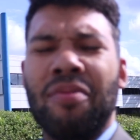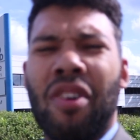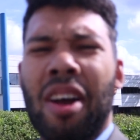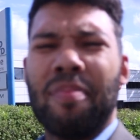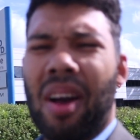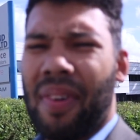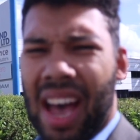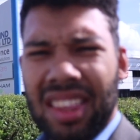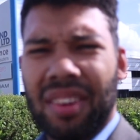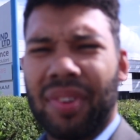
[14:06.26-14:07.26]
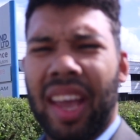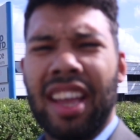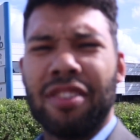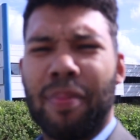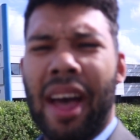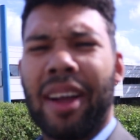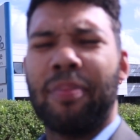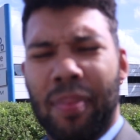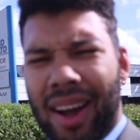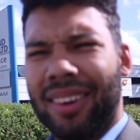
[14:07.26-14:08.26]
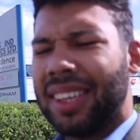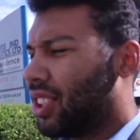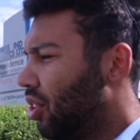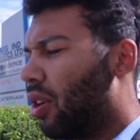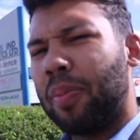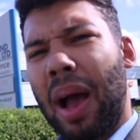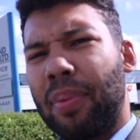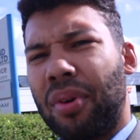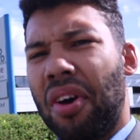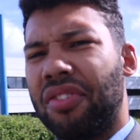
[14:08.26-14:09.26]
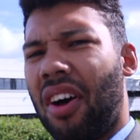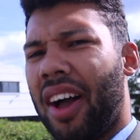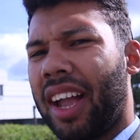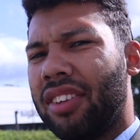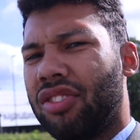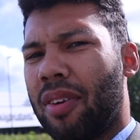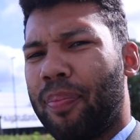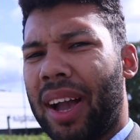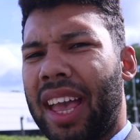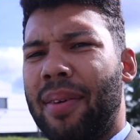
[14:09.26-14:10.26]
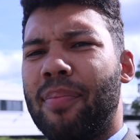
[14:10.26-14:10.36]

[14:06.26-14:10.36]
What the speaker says: Right, I've handed the keys back, but it's not all bad because I get to jump back in